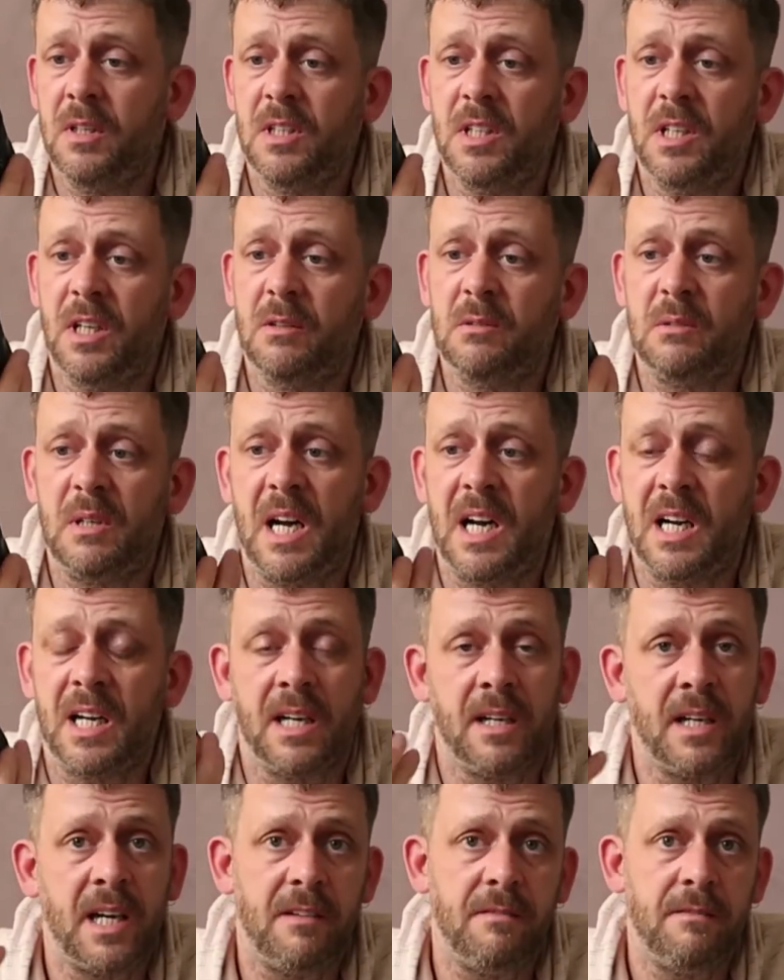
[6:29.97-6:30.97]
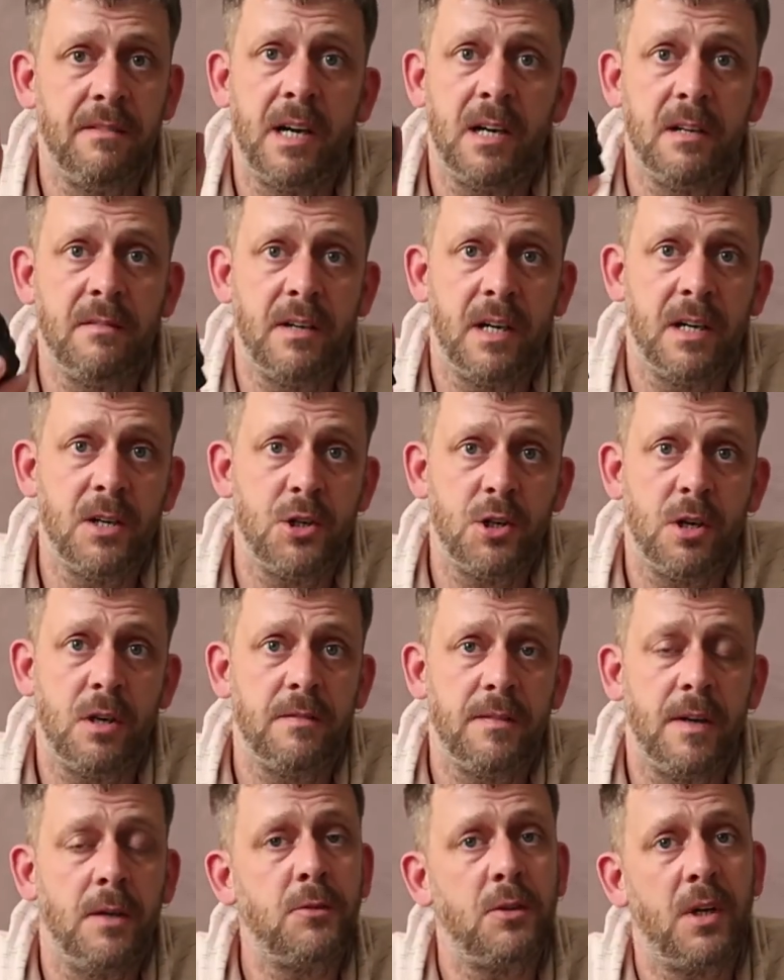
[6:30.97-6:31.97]
You know, I can get very, very
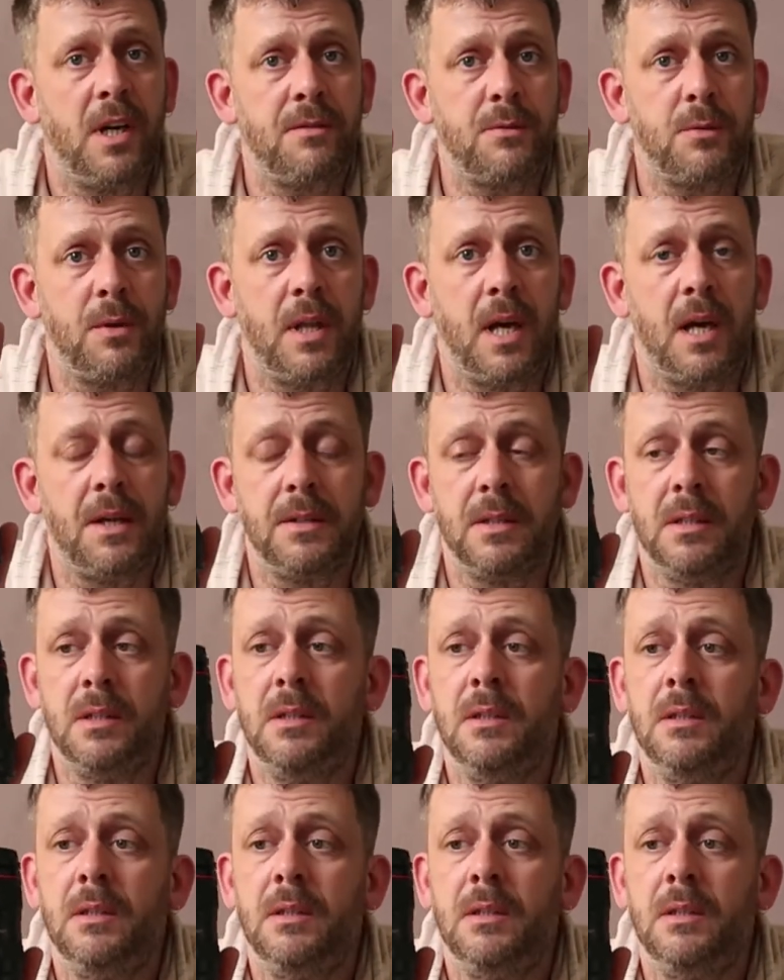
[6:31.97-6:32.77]
sharp photographs with that.